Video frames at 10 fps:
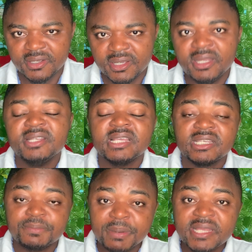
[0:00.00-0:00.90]
It is
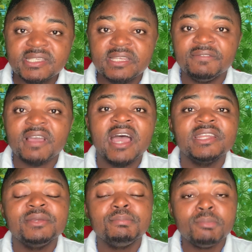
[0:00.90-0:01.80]
expensive and
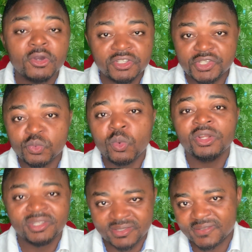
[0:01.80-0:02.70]
the money is
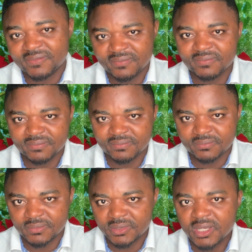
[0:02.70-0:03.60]
worth it.
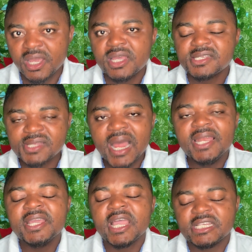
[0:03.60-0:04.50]

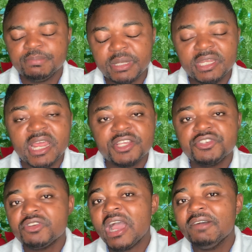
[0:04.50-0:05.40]
Starlink has been in
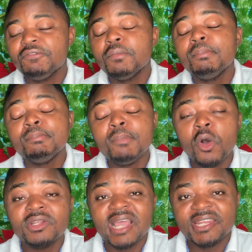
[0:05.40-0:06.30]
Nigeria for
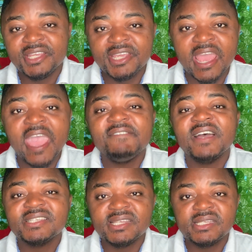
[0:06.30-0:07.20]
more than a year,
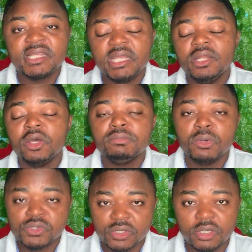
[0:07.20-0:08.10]
ever since Elon
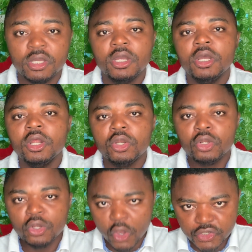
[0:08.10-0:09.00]
Musk
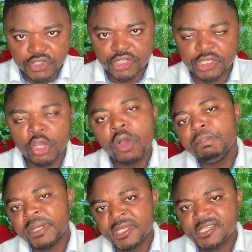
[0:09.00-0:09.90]
launched the
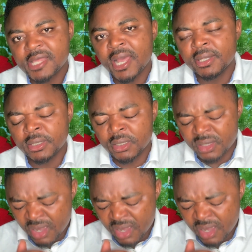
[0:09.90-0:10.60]
company Starlink.